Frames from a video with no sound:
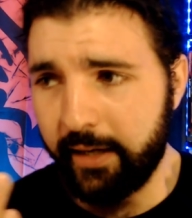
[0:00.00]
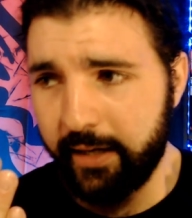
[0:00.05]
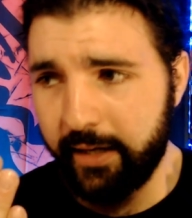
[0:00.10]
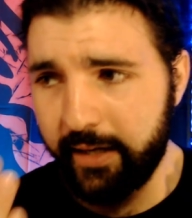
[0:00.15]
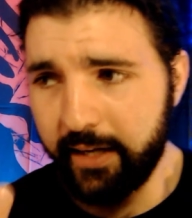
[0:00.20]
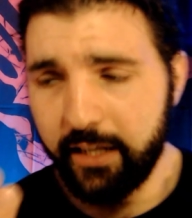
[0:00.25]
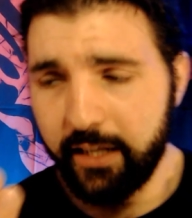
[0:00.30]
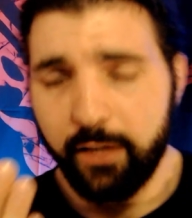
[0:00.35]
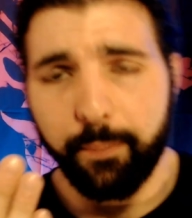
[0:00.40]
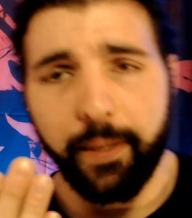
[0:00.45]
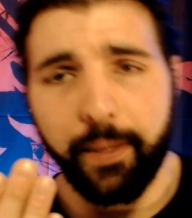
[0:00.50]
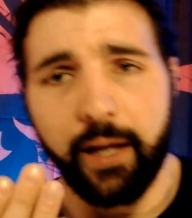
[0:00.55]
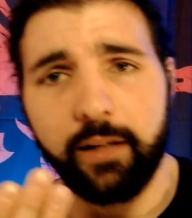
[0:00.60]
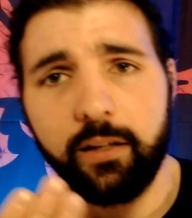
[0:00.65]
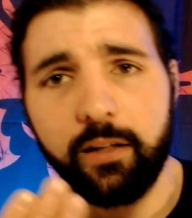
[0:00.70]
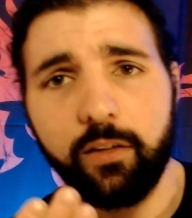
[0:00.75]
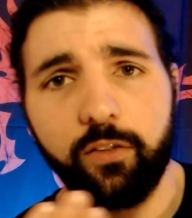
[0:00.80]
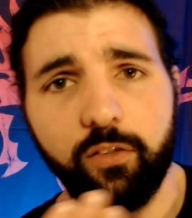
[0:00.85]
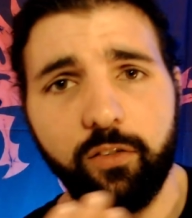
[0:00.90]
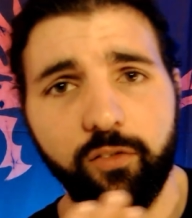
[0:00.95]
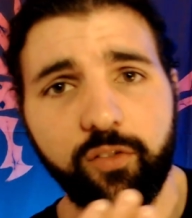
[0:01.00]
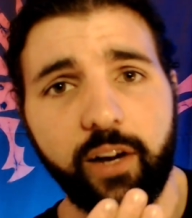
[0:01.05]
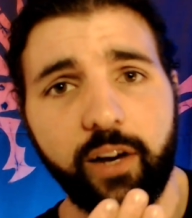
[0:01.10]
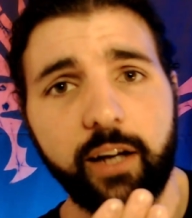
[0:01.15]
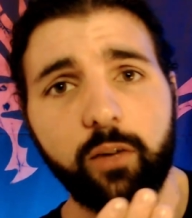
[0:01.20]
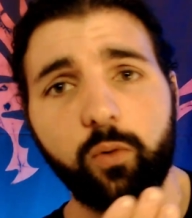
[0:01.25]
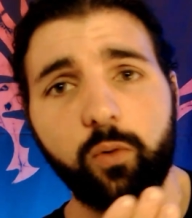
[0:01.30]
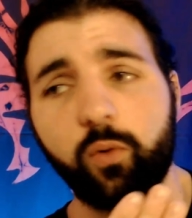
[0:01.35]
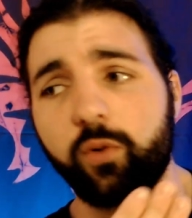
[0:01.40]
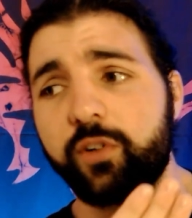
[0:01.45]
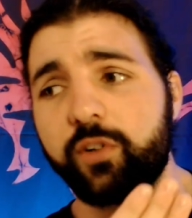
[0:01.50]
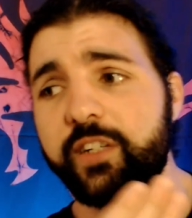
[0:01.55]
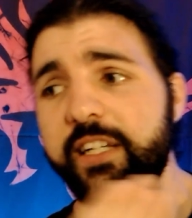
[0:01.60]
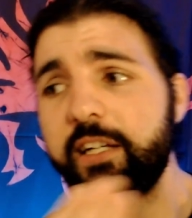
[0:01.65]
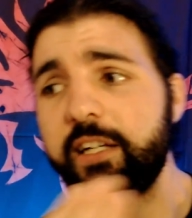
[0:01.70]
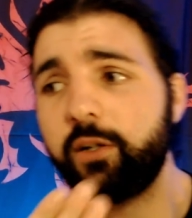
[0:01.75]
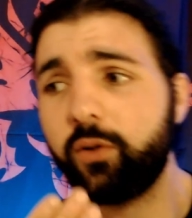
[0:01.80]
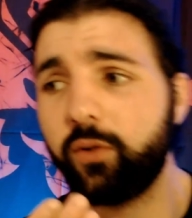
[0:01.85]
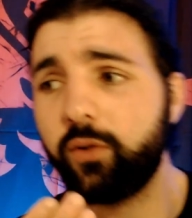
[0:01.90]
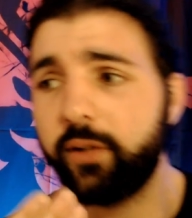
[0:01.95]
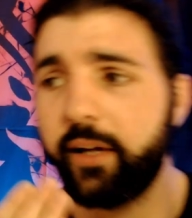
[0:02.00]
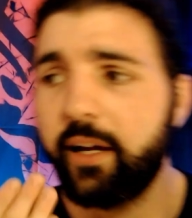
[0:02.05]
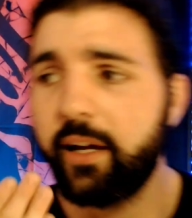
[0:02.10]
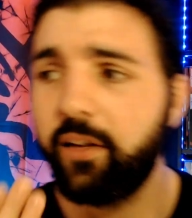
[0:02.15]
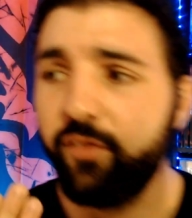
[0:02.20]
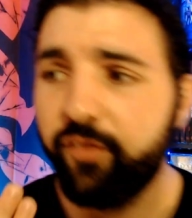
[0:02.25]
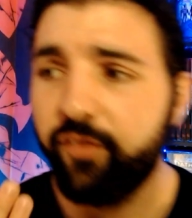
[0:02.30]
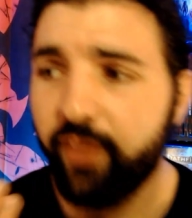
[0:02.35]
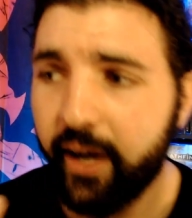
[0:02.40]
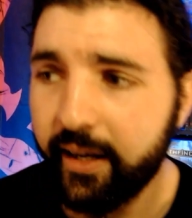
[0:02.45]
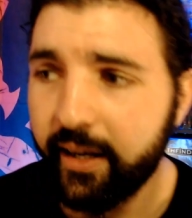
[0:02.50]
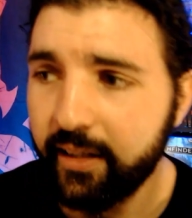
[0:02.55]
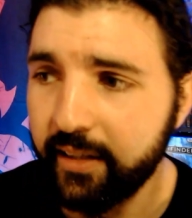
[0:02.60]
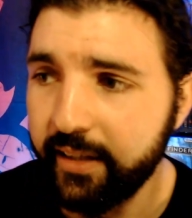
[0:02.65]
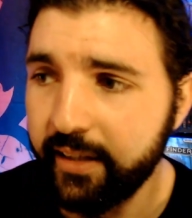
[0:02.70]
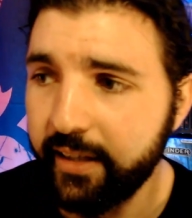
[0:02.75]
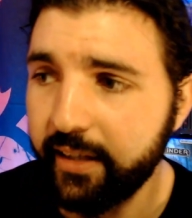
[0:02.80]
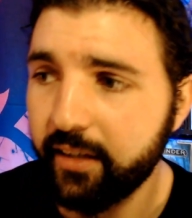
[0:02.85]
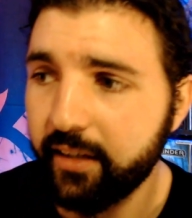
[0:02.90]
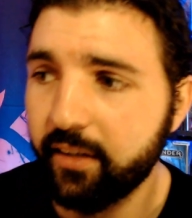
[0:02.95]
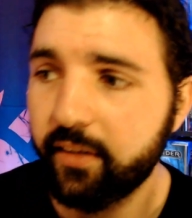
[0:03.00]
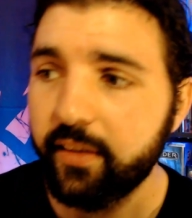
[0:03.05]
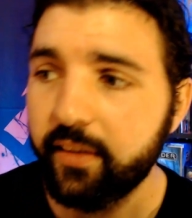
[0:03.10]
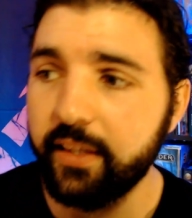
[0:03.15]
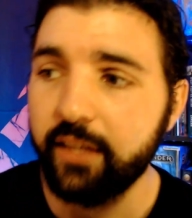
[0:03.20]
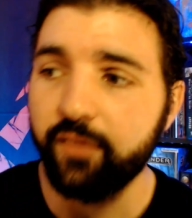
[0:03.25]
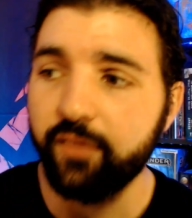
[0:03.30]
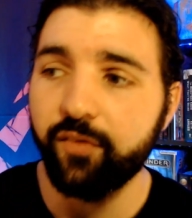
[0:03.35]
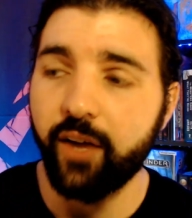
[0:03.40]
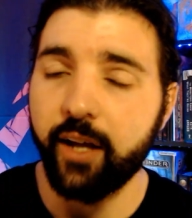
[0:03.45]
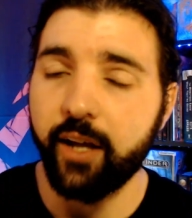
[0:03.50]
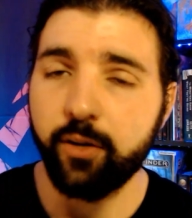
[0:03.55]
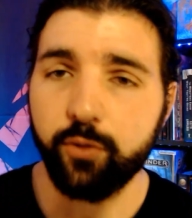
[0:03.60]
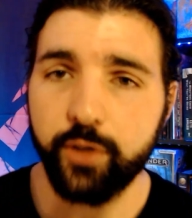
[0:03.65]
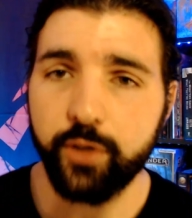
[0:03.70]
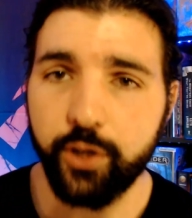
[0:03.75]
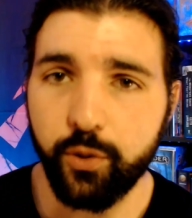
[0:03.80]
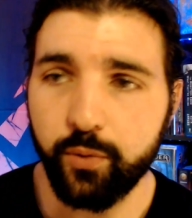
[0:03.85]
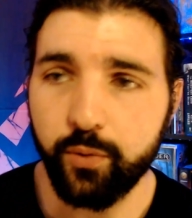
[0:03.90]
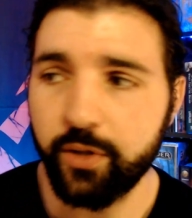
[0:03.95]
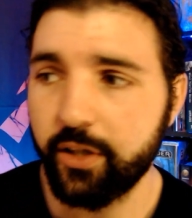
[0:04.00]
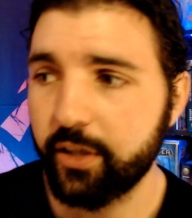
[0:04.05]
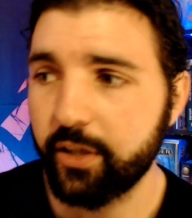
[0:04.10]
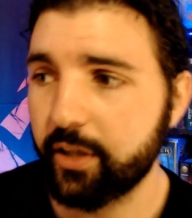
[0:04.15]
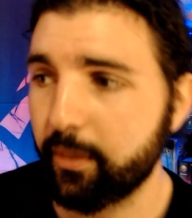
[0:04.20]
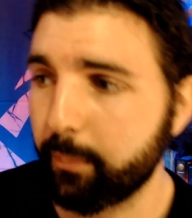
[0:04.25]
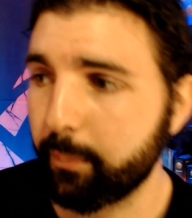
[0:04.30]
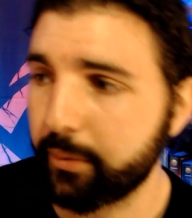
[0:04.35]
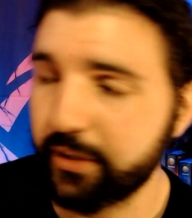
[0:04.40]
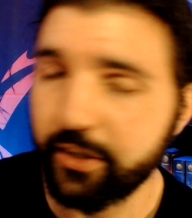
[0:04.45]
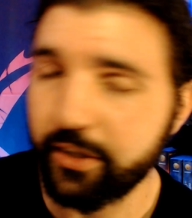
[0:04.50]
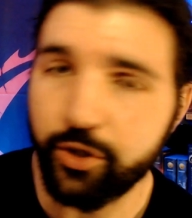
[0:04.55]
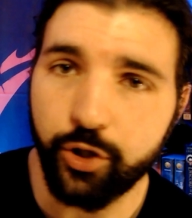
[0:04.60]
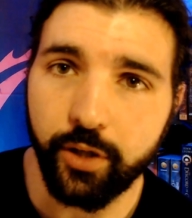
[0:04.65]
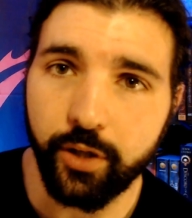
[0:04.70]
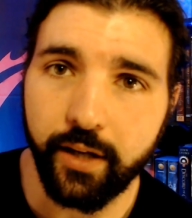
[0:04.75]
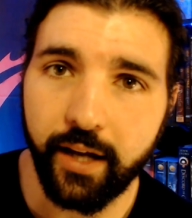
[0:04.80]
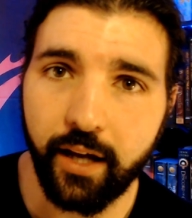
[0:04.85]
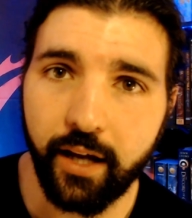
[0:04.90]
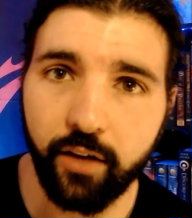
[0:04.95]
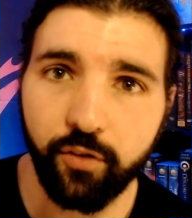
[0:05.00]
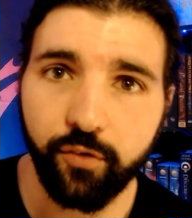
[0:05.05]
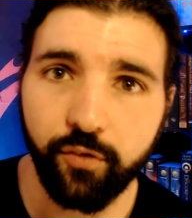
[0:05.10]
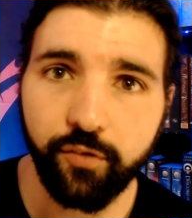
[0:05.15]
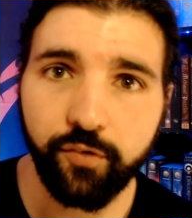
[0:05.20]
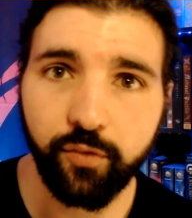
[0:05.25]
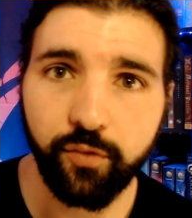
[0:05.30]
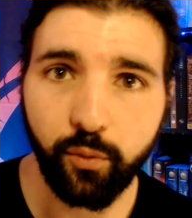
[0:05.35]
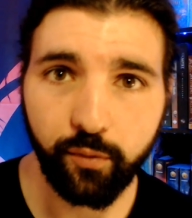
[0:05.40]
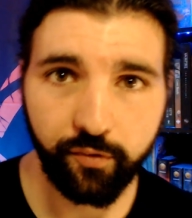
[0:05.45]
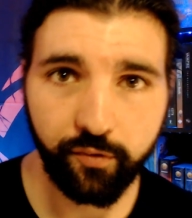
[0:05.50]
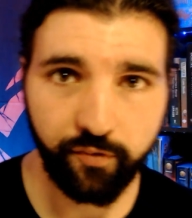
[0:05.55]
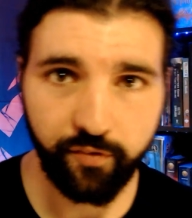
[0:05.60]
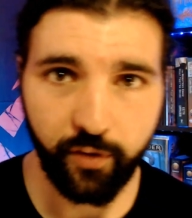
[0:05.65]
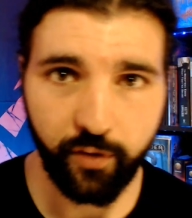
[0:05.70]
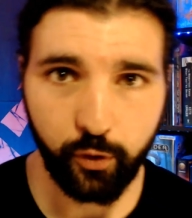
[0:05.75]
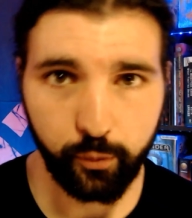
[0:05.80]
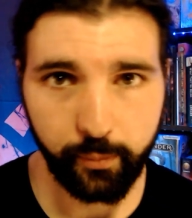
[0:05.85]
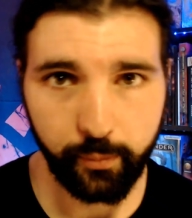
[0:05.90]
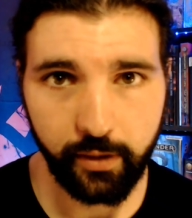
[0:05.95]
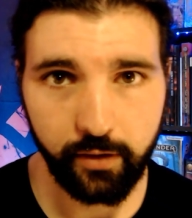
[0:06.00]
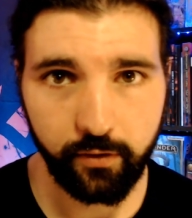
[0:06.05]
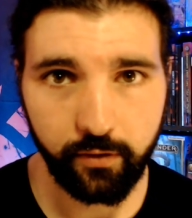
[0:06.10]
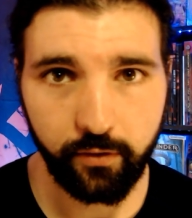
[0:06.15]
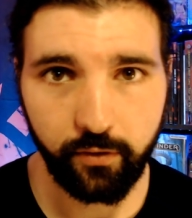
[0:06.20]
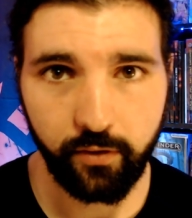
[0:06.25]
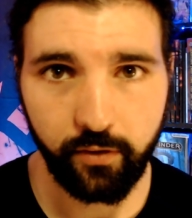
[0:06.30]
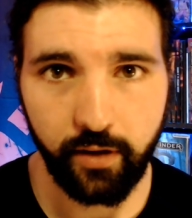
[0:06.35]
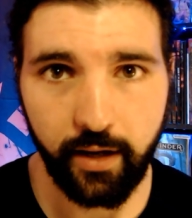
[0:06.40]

independence and final ordeal, and finally the final union, completion, and fulfillment.